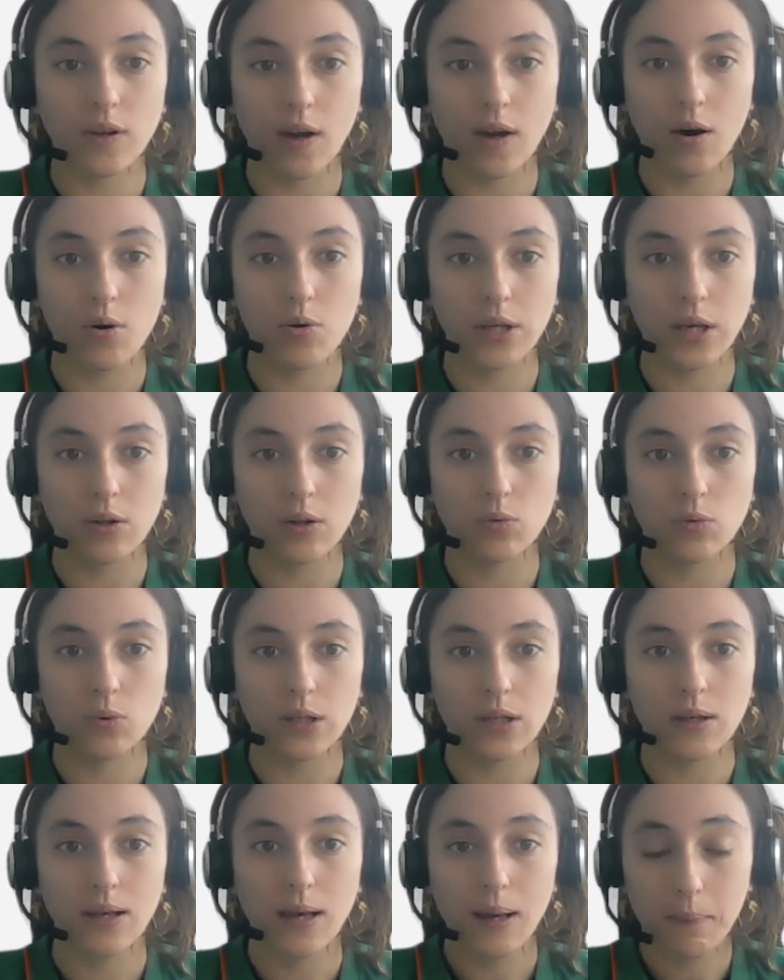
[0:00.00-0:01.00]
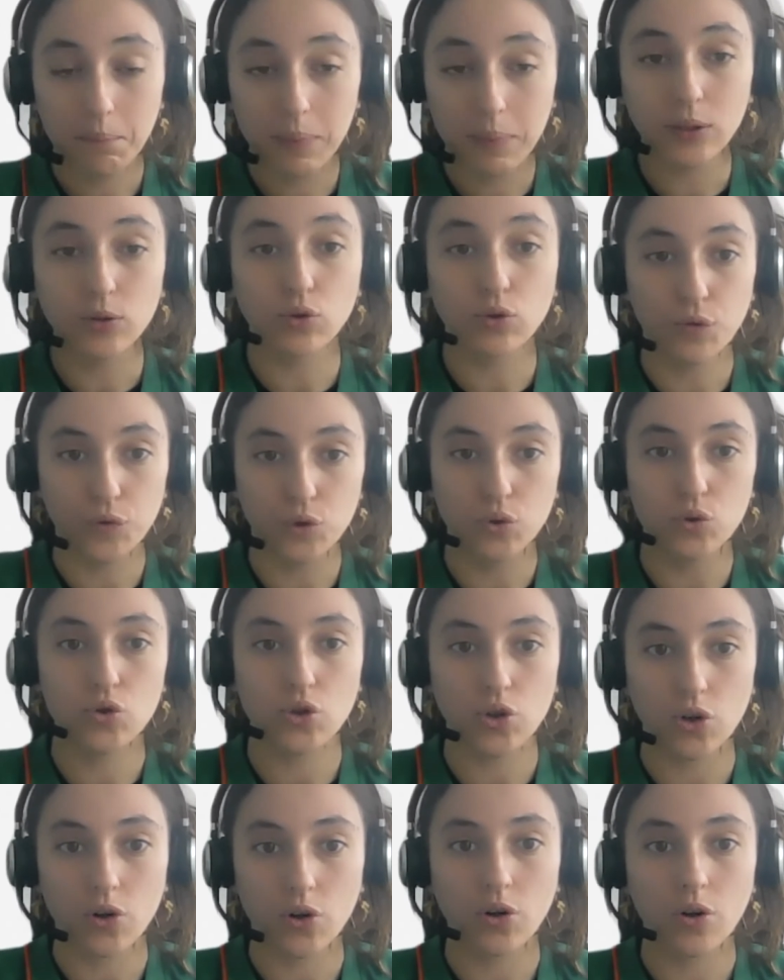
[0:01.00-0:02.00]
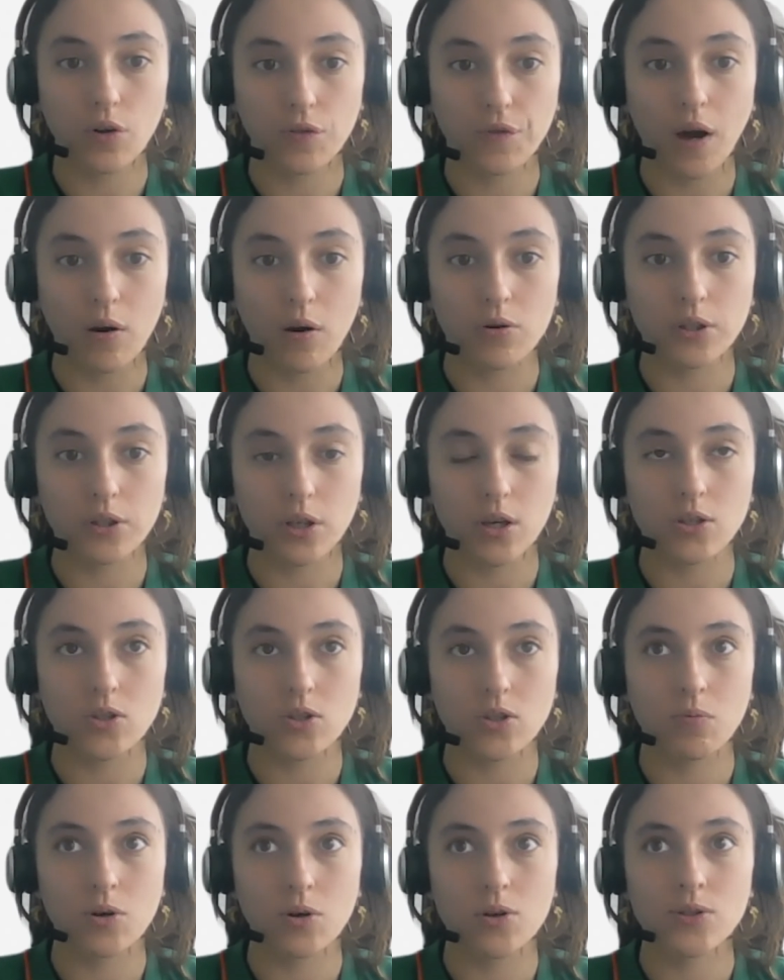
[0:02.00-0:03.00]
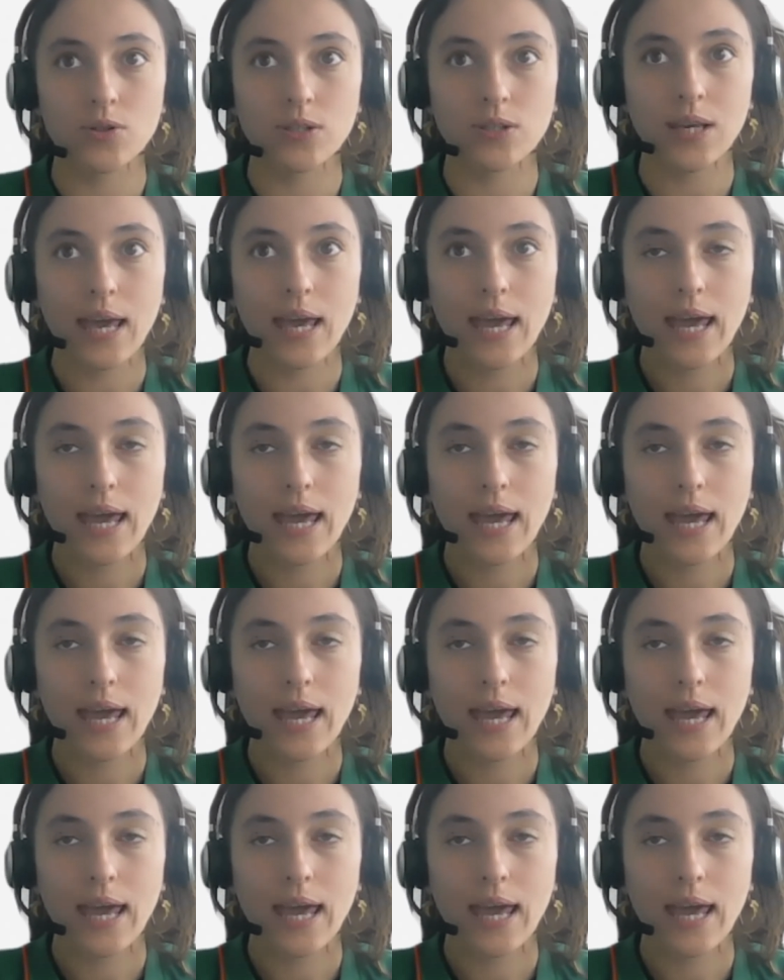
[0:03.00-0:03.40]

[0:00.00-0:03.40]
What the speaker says: How can we build the future of our customers?